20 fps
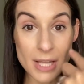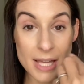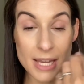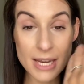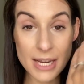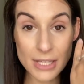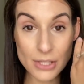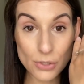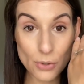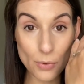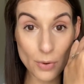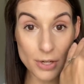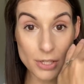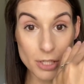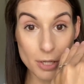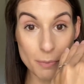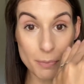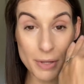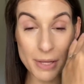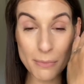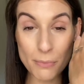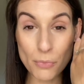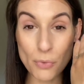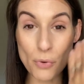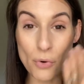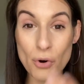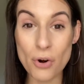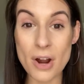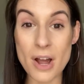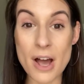and it's going to be
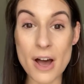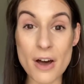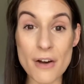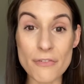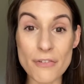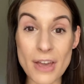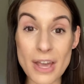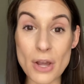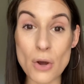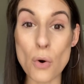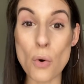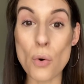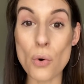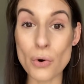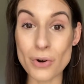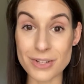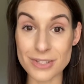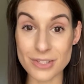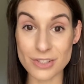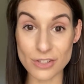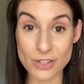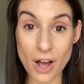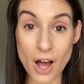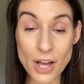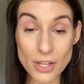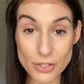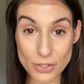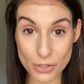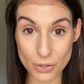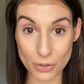more of a
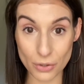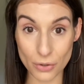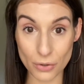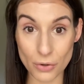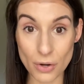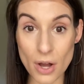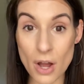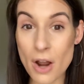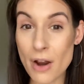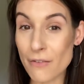horizontal